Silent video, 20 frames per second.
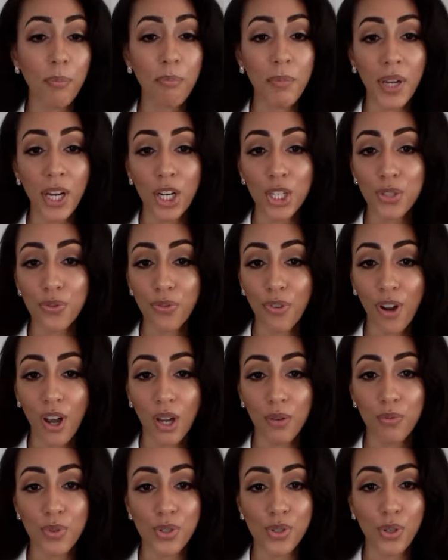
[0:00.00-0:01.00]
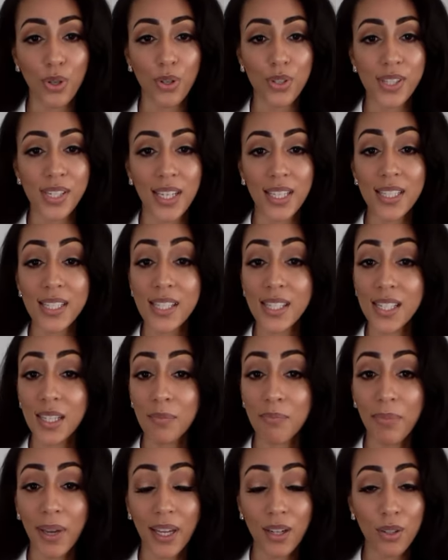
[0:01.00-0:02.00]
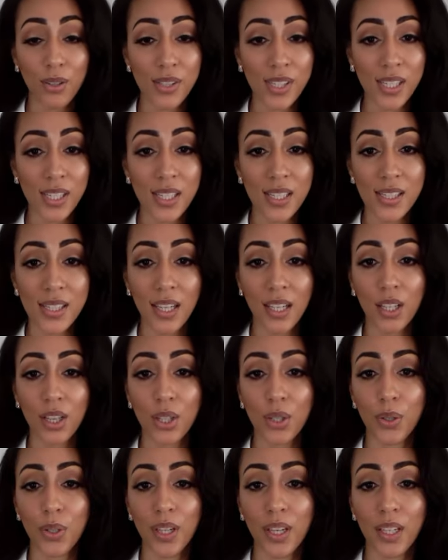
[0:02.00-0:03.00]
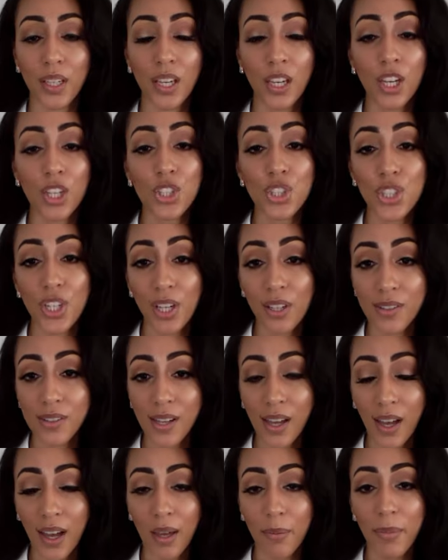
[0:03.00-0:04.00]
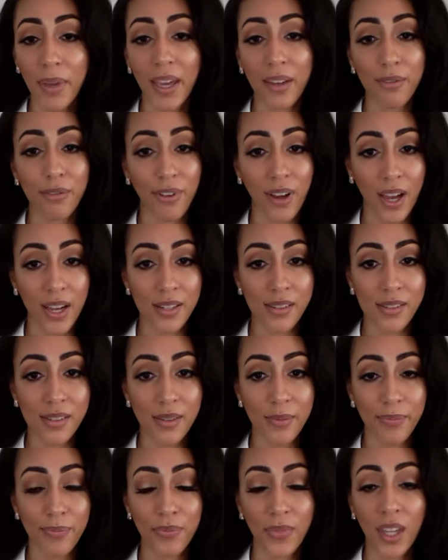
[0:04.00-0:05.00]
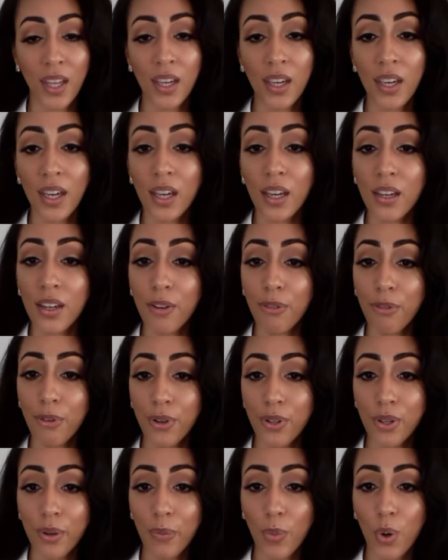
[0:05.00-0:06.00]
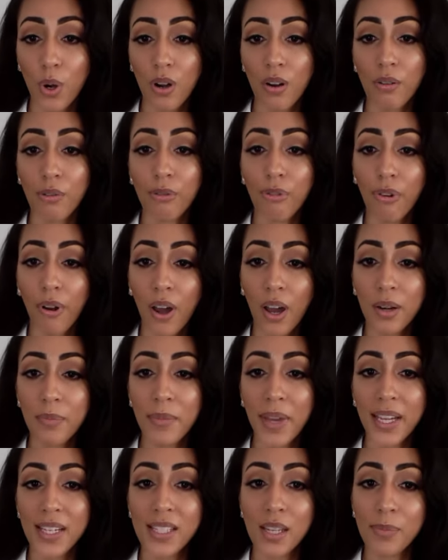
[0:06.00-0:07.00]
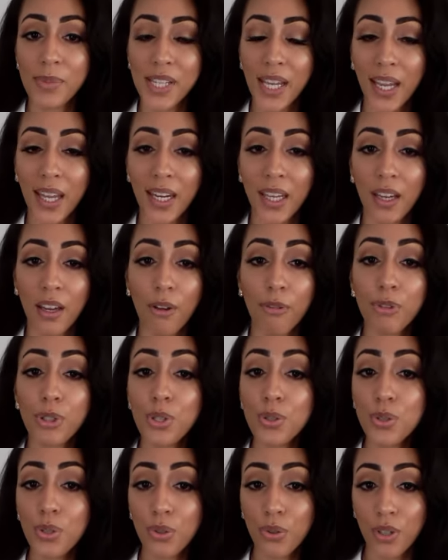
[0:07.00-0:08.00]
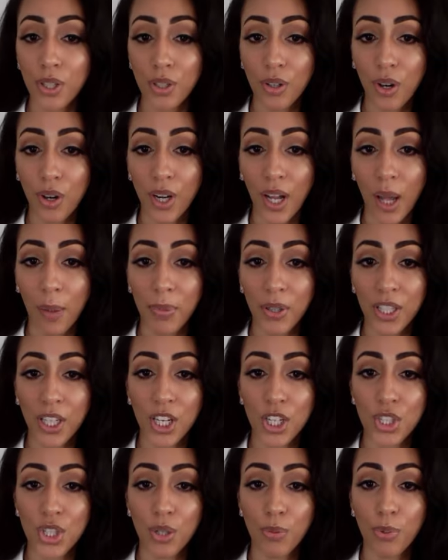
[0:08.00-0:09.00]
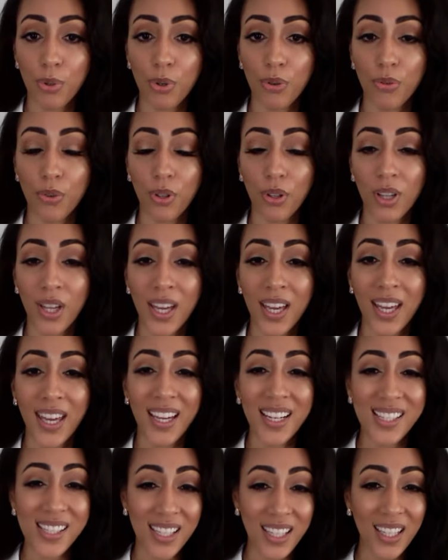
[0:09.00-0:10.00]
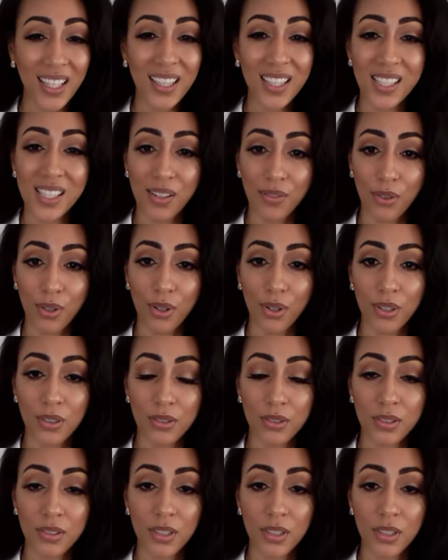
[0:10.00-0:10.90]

Marriage fraud results in steep penalties, including jail time and fines. Furthermore, fraud makes obtaining a future green card application approval exceedingly difficult,